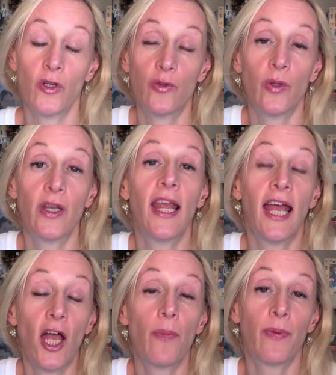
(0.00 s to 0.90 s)
which will
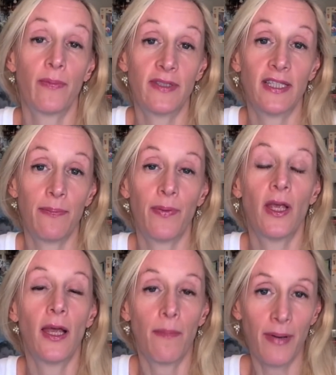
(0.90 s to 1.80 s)
help them sleep
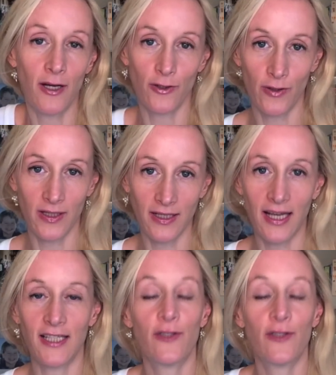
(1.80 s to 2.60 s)
better during the night.